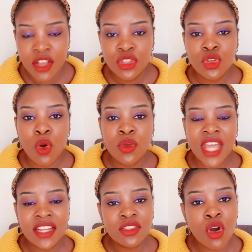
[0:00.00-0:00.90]
So
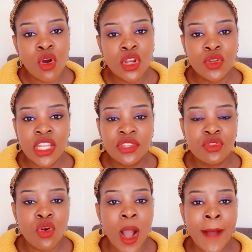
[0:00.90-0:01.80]
that is all you need to
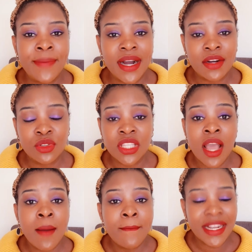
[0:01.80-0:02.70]
know about
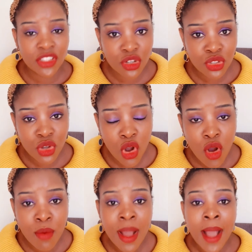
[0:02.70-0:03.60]
match dot
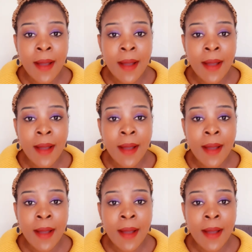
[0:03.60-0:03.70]
com,